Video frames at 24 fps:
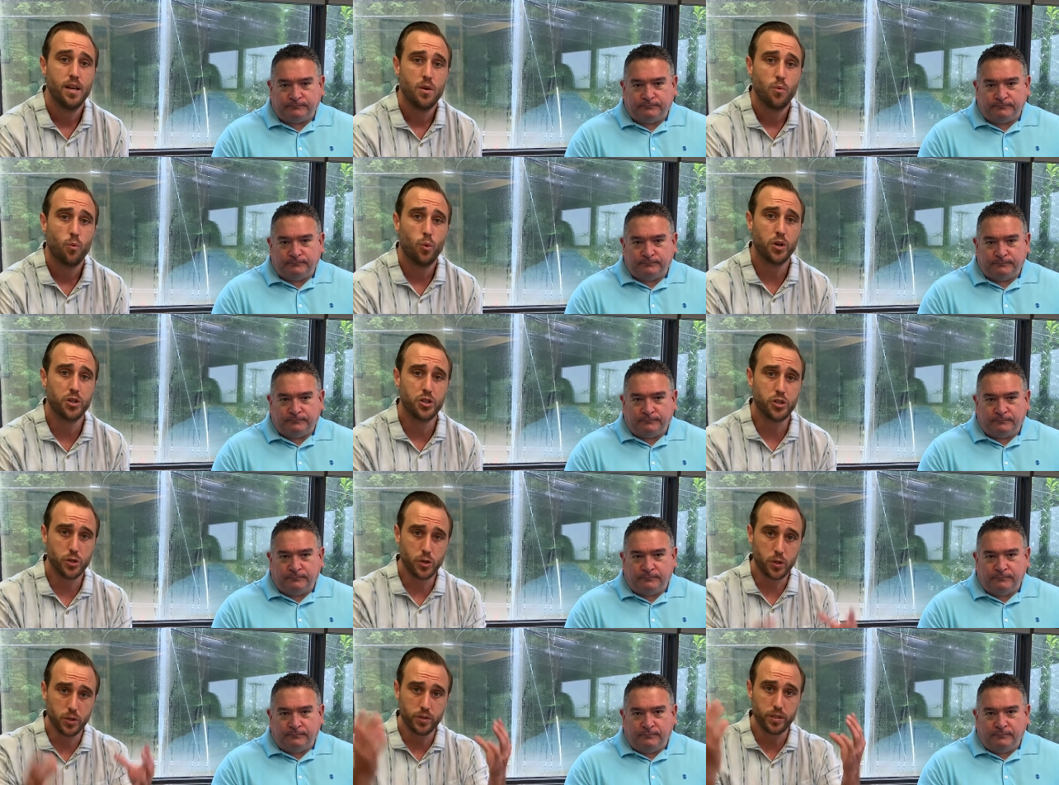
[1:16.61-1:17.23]
Speaker 1: Once
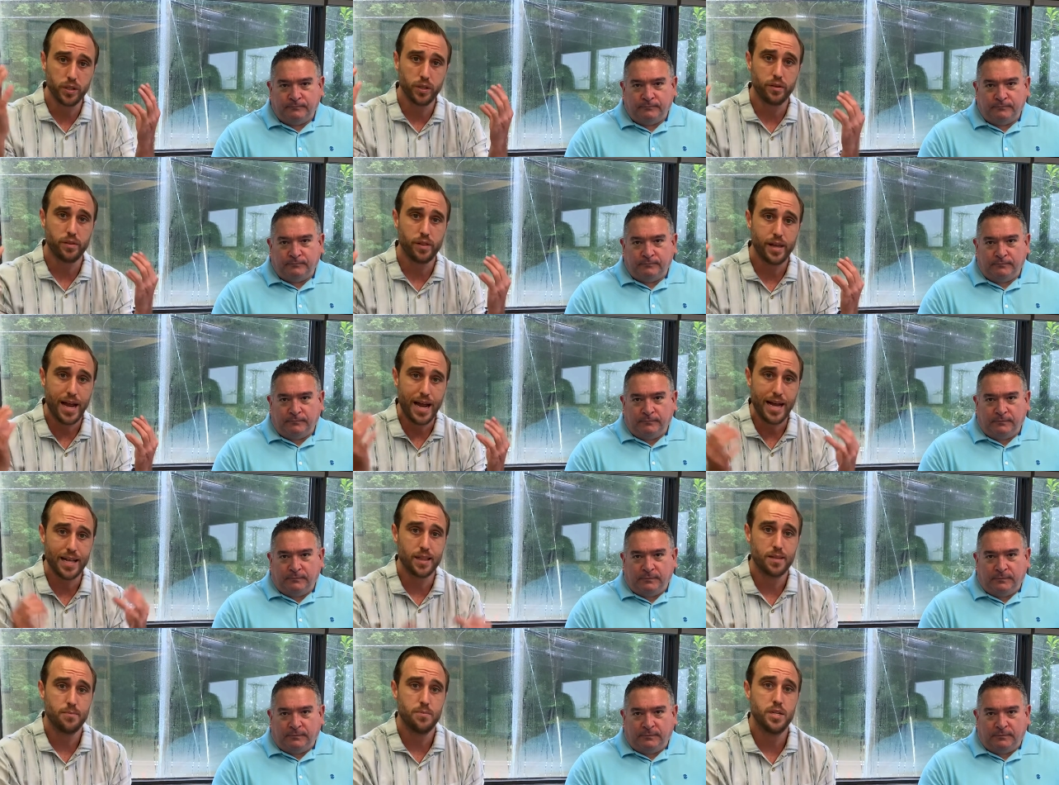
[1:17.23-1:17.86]
you clear
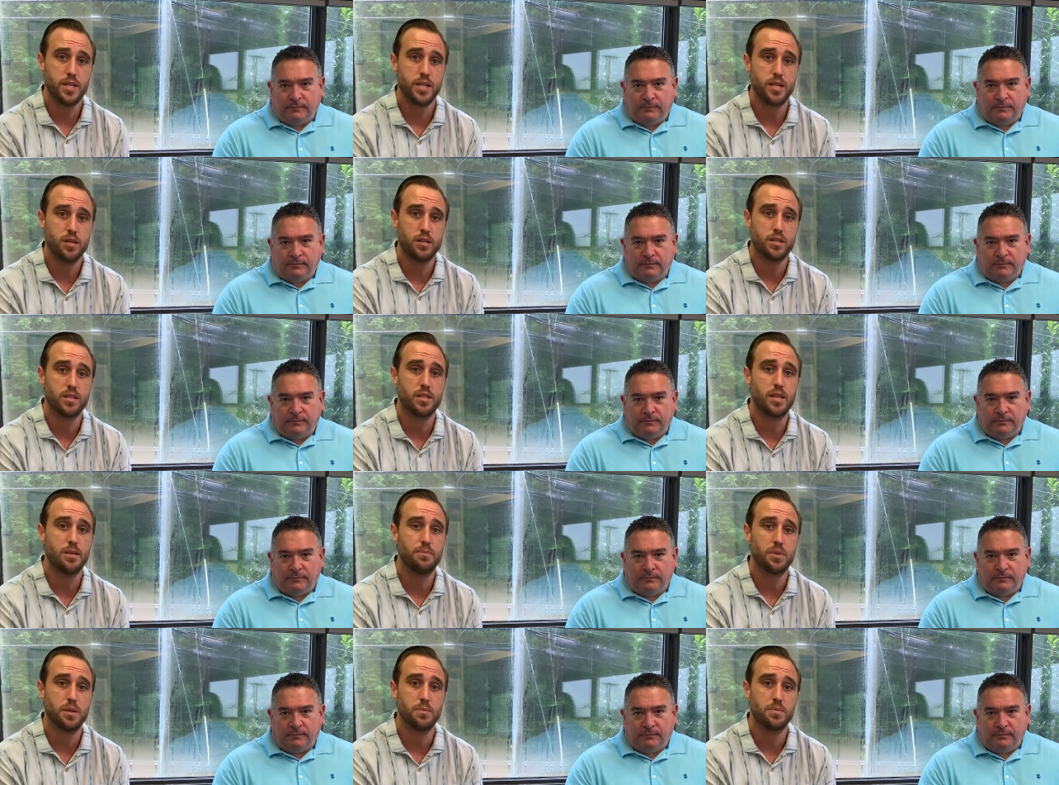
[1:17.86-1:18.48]
that, the Meniere's
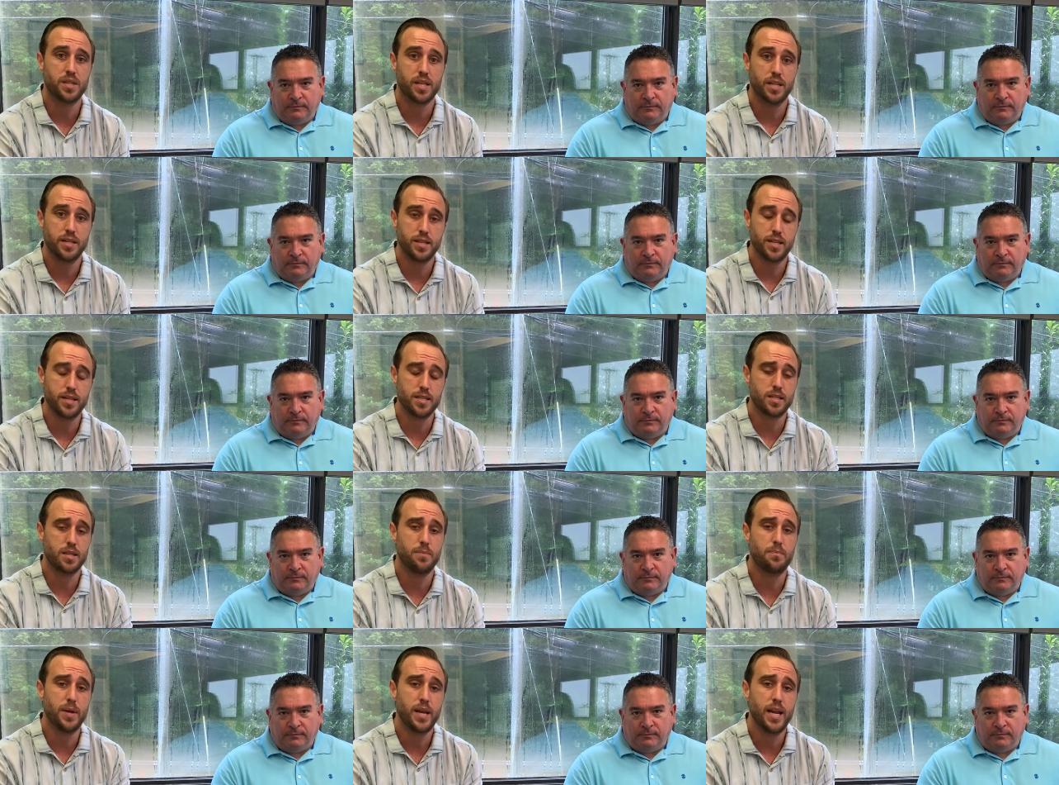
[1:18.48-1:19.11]
symptoms can
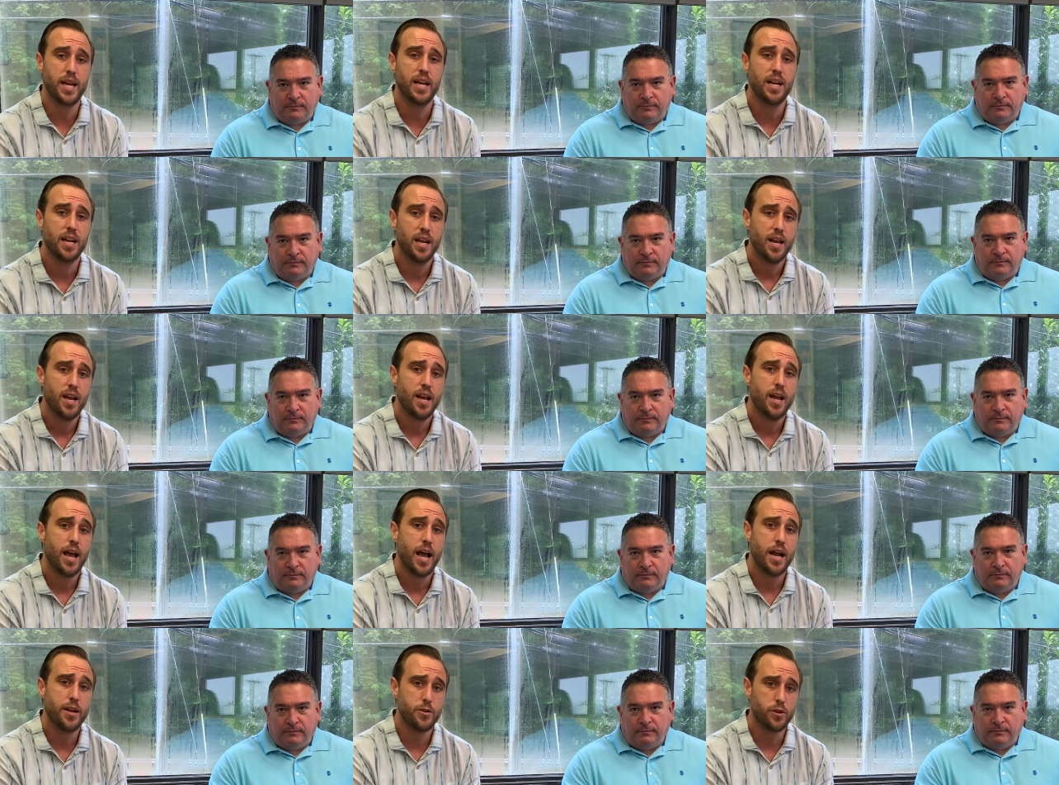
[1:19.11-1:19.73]
dissipate
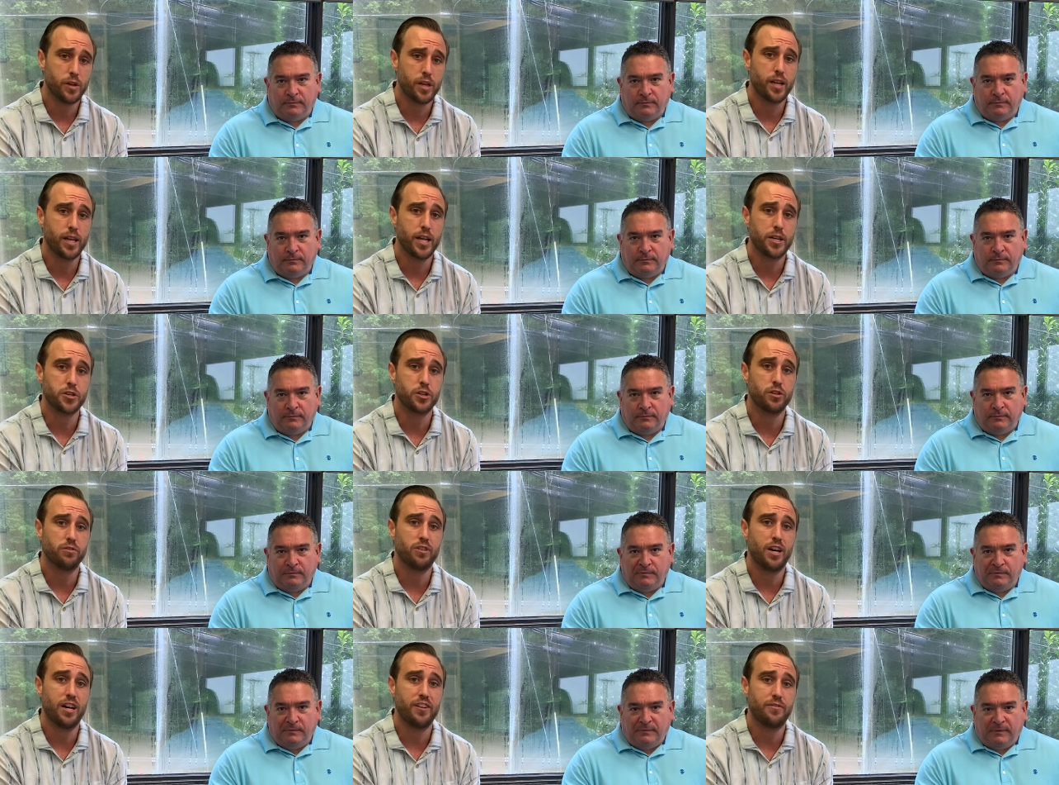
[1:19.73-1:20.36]
and you can get
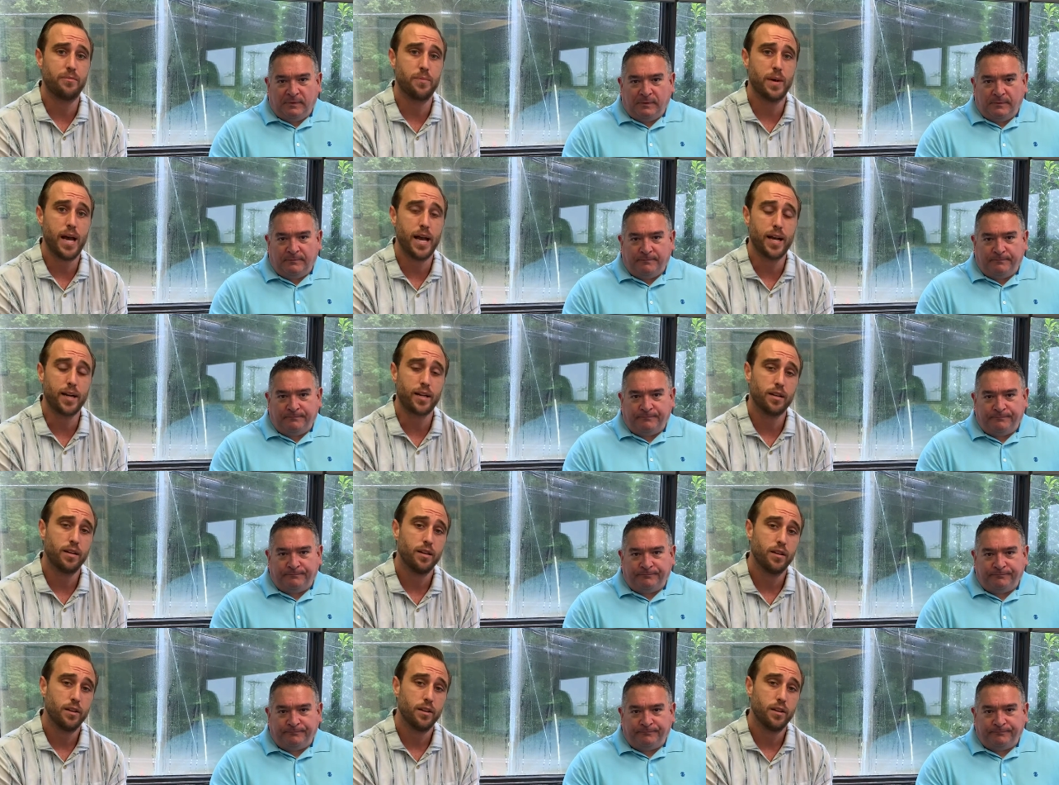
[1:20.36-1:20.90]
your life back.